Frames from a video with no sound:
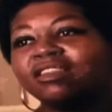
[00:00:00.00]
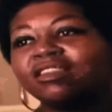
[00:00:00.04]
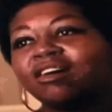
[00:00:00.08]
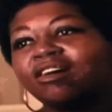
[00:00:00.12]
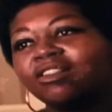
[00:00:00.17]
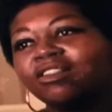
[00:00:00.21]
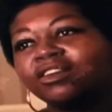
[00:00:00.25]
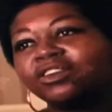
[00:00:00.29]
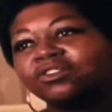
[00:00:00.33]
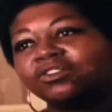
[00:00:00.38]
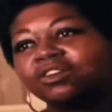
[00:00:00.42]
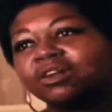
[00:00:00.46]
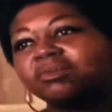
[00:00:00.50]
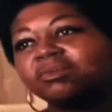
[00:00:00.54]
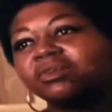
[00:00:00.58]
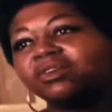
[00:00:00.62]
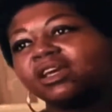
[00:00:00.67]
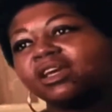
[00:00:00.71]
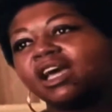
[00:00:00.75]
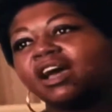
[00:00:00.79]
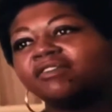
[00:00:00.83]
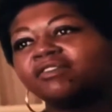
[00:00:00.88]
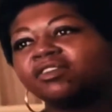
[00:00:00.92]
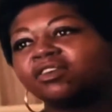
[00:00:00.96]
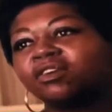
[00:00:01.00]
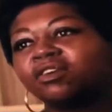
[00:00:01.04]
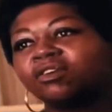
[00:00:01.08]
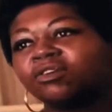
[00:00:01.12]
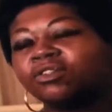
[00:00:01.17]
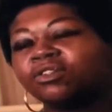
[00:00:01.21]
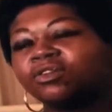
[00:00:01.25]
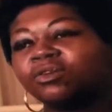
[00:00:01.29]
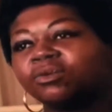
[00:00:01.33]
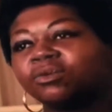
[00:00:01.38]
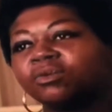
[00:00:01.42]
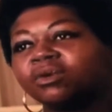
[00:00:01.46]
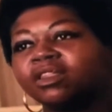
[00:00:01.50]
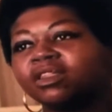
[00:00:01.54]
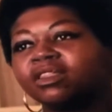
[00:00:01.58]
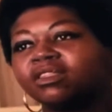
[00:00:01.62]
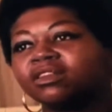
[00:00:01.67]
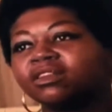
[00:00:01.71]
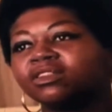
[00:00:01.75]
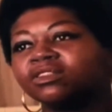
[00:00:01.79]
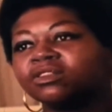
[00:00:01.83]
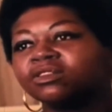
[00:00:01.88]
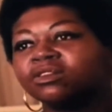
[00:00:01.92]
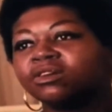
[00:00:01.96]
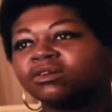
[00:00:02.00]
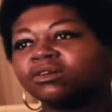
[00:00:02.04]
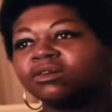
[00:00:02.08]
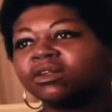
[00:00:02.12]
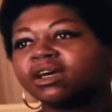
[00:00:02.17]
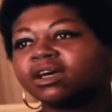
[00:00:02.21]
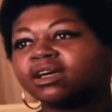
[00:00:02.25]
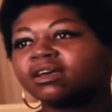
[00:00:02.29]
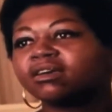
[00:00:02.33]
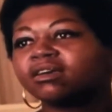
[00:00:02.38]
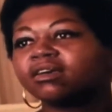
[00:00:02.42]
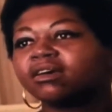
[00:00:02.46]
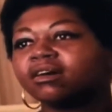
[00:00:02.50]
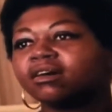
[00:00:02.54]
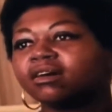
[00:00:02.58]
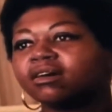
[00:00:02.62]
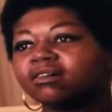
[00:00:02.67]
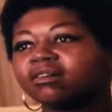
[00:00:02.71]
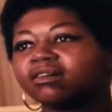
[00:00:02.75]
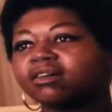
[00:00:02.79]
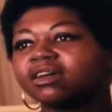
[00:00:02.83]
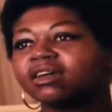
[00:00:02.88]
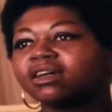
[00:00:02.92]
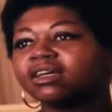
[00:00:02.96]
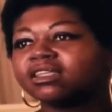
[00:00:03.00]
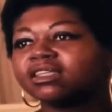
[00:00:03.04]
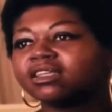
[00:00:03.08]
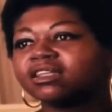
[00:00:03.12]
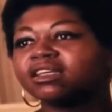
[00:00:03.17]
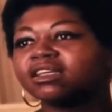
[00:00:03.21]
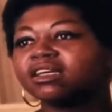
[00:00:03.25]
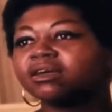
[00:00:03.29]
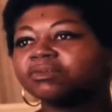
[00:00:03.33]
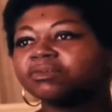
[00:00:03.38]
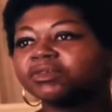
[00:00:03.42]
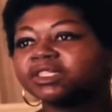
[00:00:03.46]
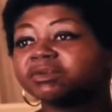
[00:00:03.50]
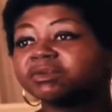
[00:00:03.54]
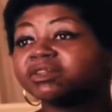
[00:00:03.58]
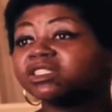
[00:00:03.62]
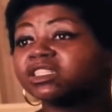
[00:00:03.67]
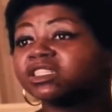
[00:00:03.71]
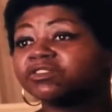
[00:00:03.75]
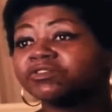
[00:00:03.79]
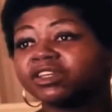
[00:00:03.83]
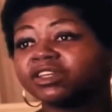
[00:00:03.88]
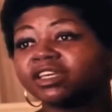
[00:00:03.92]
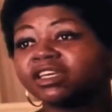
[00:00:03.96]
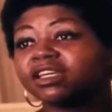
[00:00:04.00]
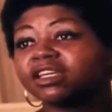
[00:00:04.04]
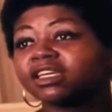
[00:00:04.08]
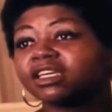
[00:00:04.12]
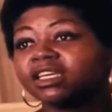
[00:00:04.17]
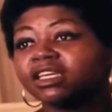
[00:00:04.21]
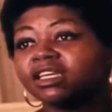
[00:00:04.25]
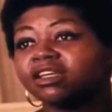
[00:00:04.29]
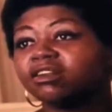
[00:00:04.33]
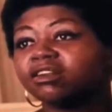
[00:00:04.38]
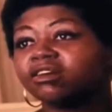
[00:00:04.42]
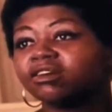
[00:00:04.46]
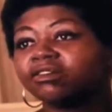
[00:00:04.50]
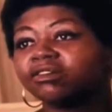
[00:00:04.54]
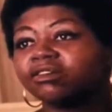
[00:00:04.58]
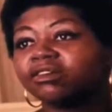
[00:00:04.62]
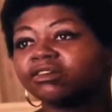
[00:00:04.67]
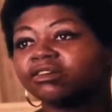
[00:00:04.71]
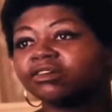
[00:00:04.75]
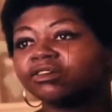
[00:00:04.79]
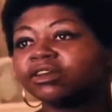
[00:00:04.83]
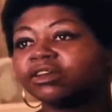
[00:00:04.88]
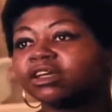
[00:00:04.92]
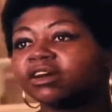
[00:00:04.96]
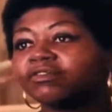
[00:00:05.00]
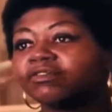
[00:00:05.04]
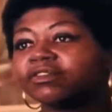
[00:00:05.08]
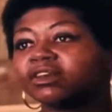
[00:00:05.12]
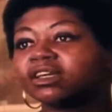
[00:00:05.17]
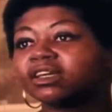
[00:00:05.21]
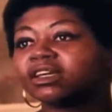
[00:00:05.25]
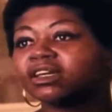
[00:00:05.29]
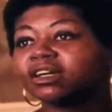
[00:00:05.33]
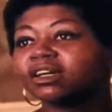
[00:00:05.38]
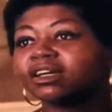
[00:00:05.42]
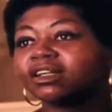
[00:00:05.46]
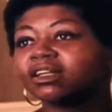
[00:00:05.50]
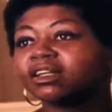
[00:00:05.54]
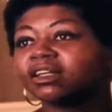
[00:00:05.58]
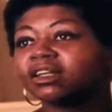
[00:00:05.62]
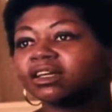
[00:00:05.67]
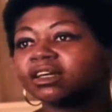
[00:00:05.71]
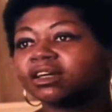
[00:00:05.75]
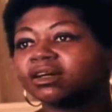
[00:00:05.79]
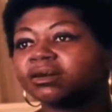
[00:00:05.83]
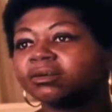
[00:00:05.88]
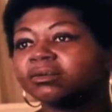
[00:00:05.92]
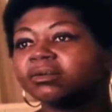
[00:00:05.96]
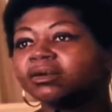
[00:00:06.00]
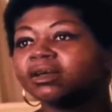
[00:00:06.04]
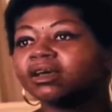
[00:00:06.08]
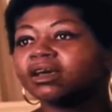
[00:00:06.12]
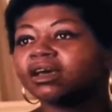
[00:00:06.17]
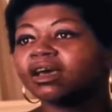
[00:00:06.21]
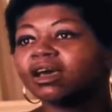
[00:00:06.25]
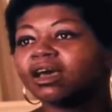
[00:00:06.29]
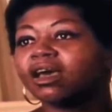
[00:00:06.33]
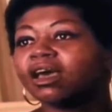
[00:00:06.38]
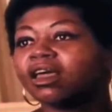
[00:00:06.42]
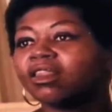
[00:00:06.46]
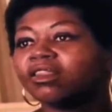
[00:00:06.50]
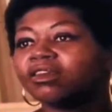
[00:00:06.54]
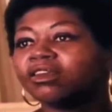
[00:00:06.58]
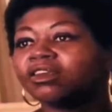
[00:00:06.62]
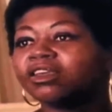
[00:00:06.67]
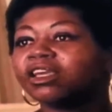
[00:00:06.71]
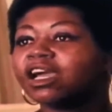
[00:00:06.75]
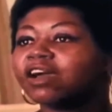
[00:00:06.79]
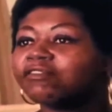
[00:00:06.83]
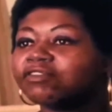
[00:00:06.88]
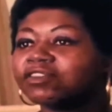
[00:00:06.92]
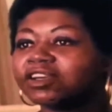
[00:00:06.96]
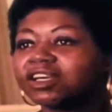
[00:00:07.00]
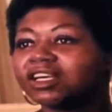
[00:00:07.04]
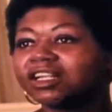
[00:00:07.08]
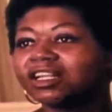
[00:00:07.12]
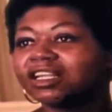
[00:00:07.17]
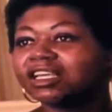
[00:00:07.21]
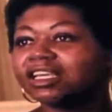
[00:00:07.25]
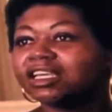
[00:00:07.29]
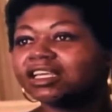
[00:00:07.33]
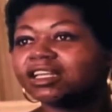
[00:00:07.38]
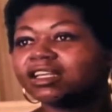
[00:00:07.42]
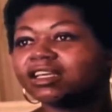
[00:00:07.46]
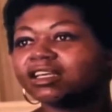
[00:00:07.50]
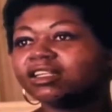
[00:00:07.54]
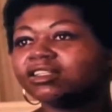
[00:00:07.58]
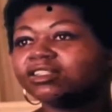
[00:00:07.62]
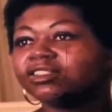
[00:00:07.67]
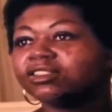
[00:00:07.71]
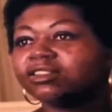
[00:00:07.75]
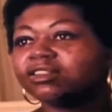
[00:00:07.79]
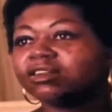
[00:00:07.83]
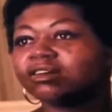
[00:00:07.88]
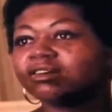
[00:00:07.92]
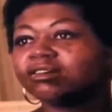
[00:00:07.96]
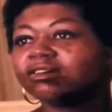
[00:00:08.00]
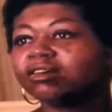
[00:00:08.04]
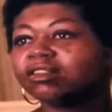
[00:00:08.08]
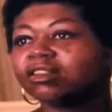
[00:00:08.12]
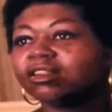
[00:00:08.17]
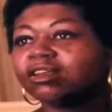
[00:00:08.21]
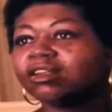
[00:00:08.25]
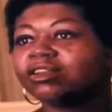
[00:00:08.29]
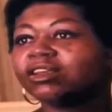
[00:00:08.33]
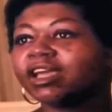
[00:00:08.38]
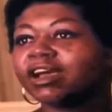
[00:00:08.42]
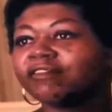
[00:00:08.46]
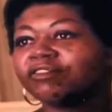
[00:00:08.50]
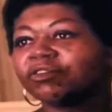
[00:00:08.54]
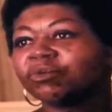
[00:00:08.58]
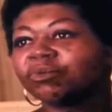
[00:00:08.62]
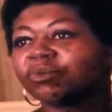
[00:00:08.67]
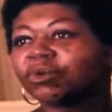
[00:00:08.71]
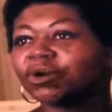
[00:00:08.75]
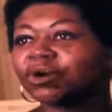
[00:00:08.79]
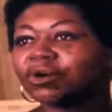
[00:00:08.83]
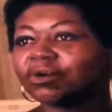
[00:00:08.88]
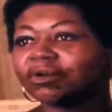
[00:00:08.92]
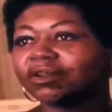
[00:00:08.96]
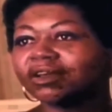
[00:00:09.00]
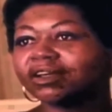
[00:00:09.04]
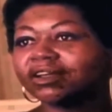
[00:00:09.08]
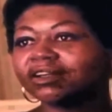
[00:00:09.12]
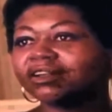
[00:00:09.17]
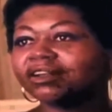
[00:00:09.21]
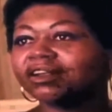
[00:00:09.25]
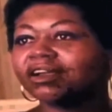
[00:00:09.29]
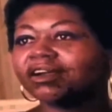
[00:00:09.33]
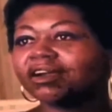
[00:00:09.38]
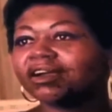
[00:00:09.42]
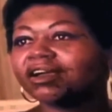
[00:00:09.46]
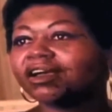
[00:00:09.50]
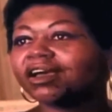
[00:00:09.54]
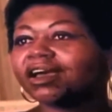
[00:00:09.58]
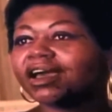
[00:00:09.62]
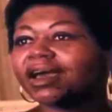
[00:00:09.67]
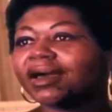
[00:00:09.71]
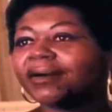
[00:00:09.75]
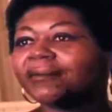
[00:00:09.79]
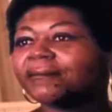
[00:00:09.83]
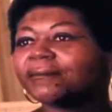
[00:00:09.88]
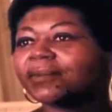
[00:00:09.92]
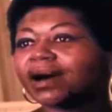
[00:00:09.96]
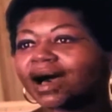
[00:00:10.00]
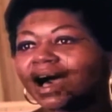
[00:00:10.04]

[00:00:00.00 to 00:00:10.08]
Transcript: and all the trouble you have to go through with it, you know, like uh, cutting it up, especially if you get a kilo, you know, you have to cut it up, then you have to clean it, you know, and then you have to roll it and